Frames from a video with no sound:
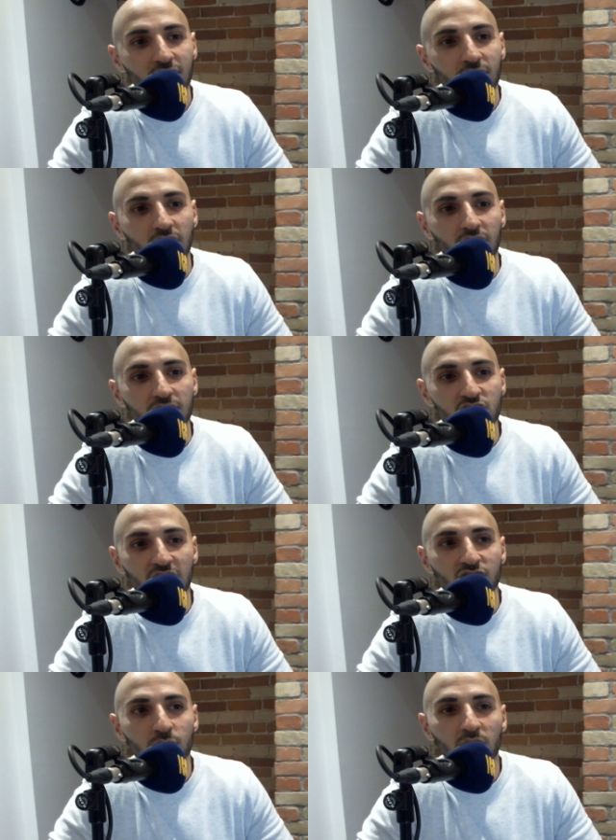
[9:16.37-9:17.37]
Uh,
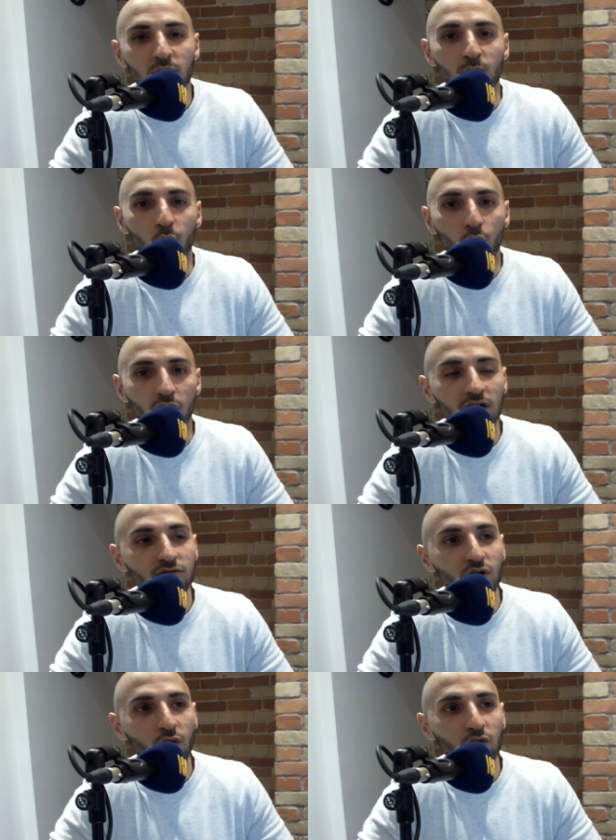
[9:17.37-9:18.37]
Chandler, maybe more
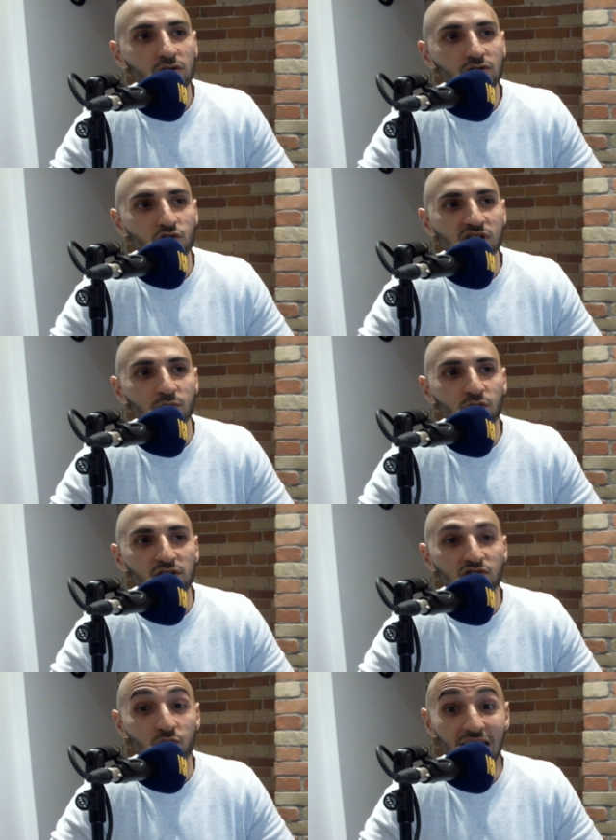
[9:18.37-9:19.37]
of note, Jose
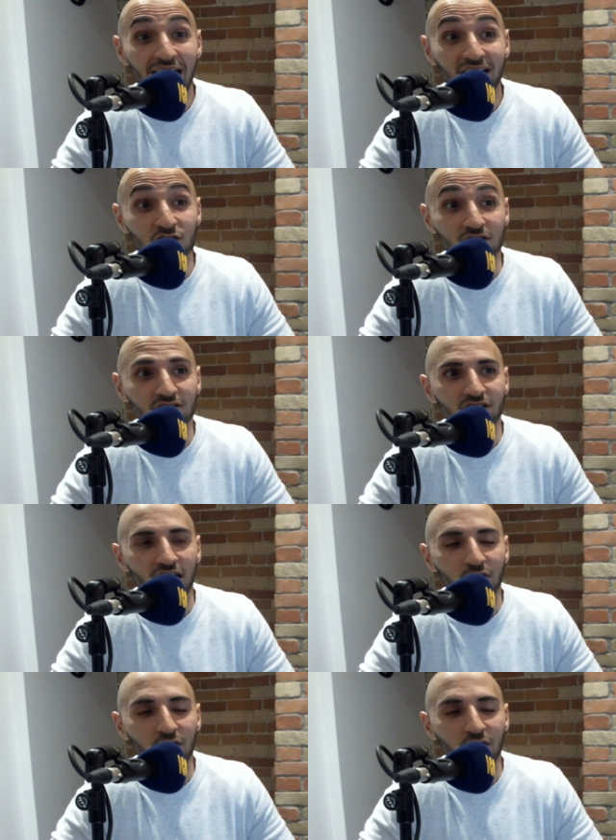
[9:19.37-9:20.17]
Mourinho's reaction to that